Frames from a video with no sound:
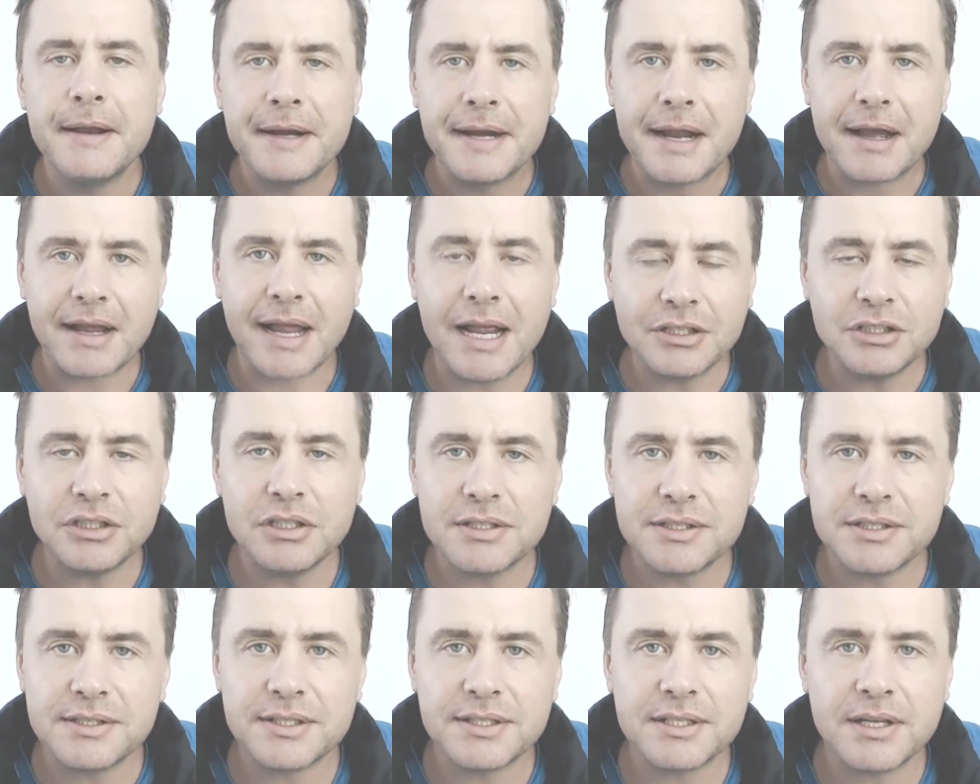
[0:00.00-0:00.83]
Now,
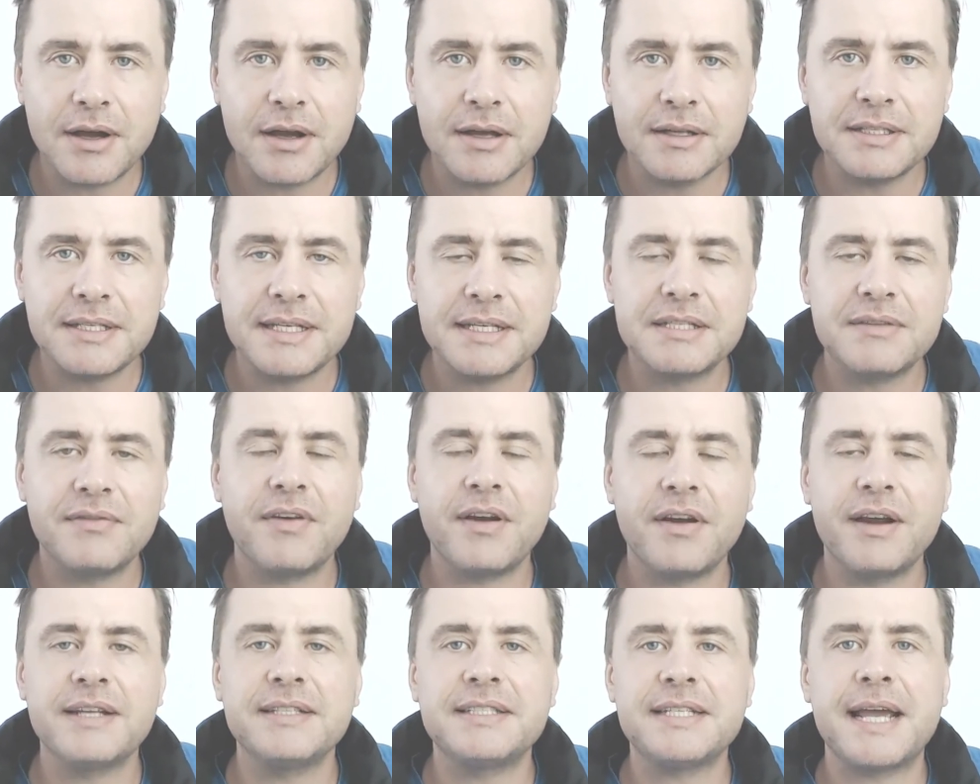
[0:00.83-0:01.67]
cashless societies are
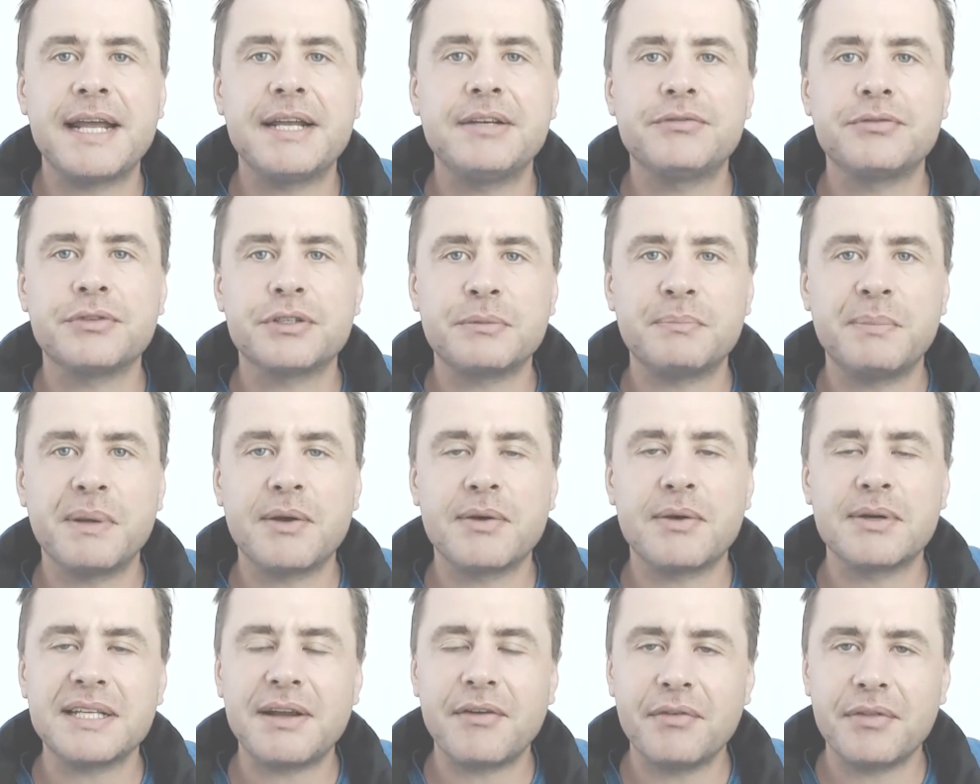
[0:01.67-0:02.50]
very dangerous
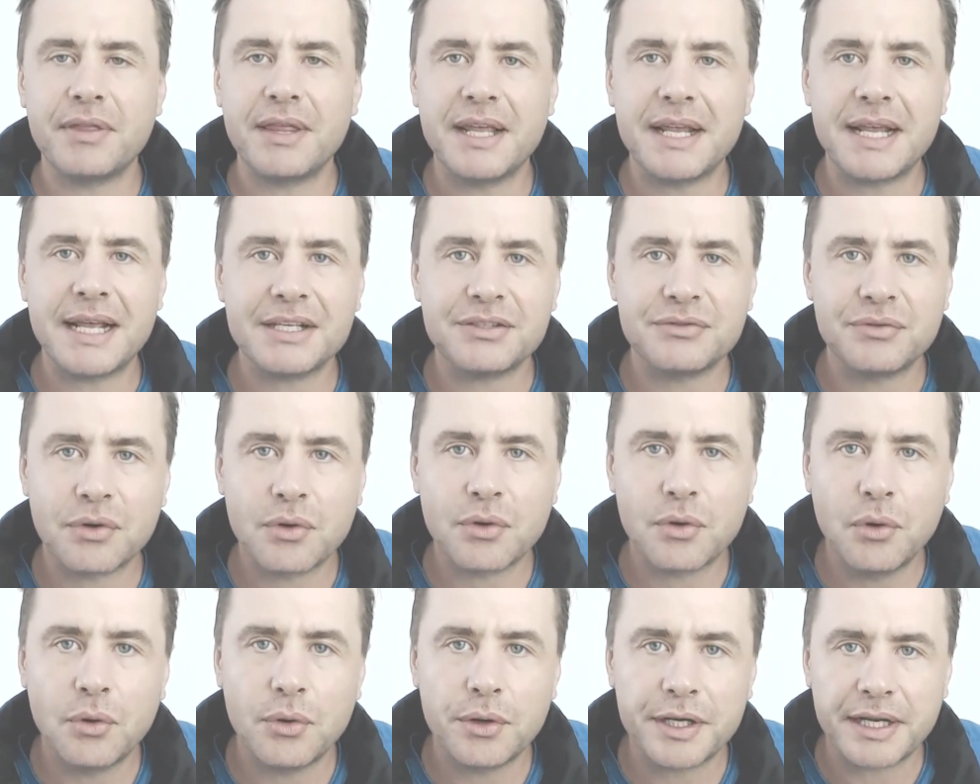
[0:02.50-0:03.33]
because everything gets
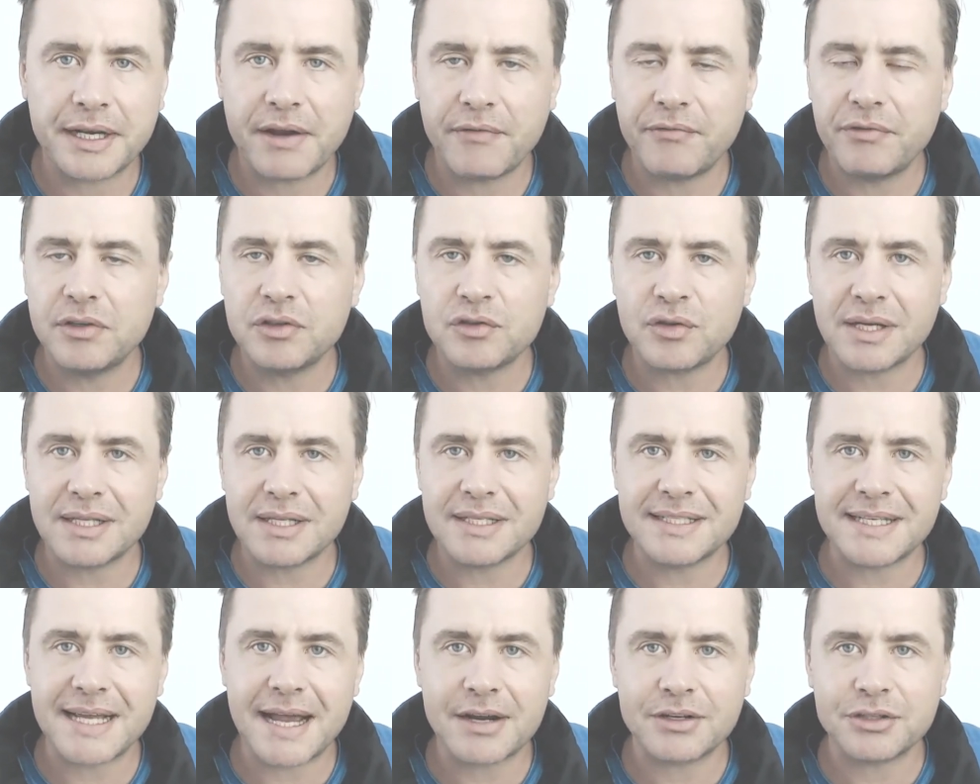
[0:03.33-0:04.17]
recorded. Every
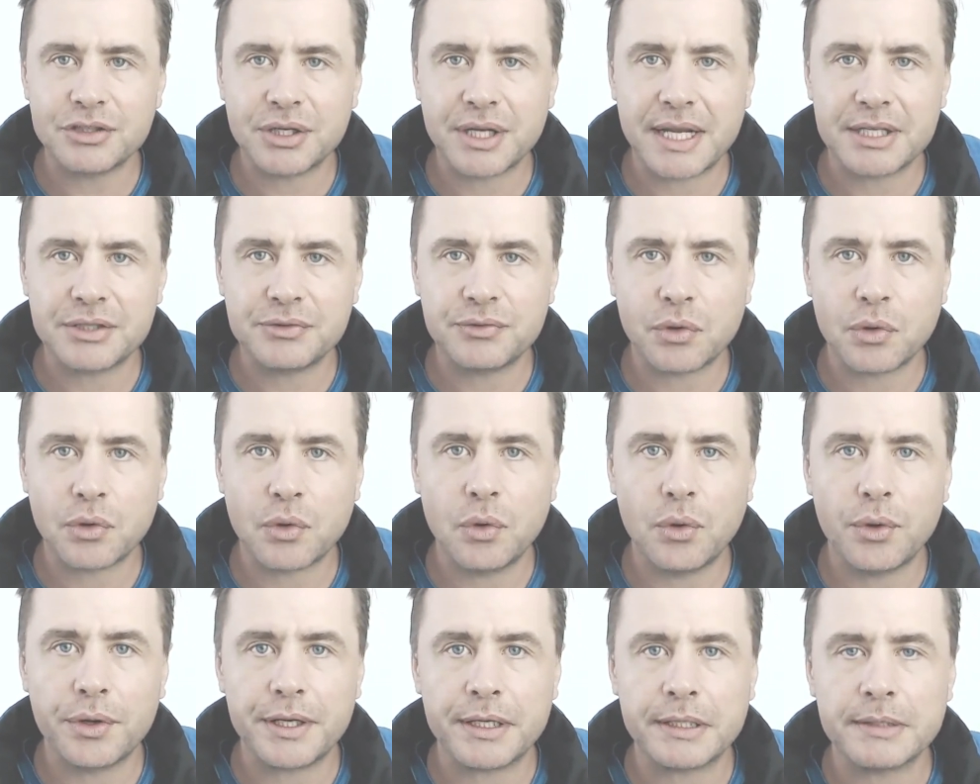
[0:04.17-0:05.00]
transaction gets
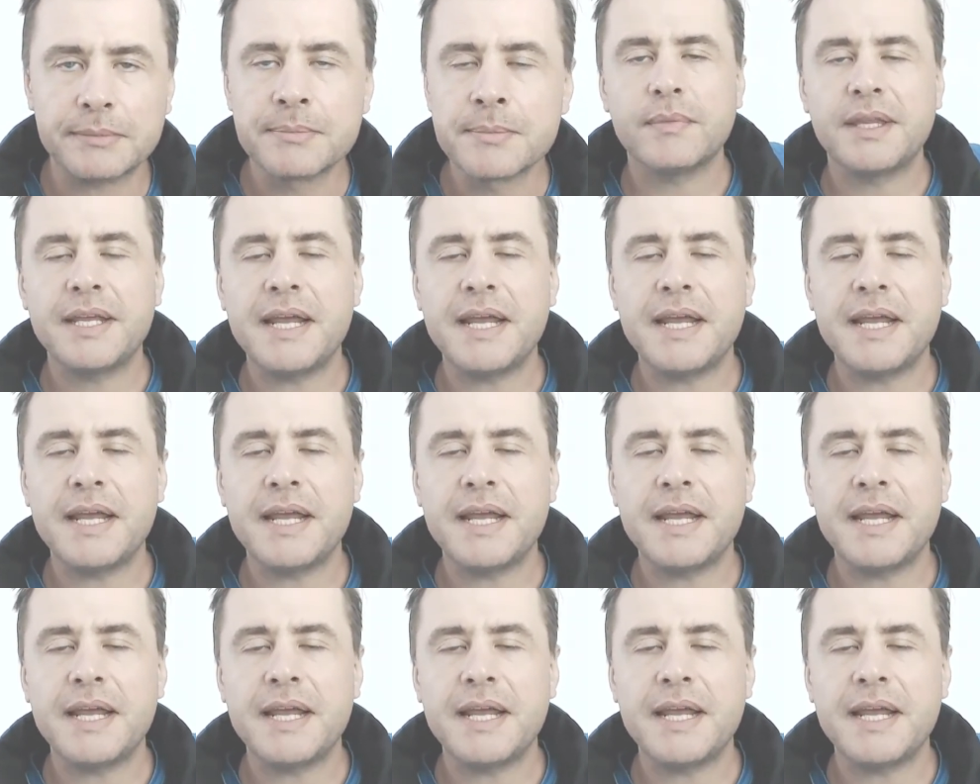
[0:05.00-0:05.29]
recorded.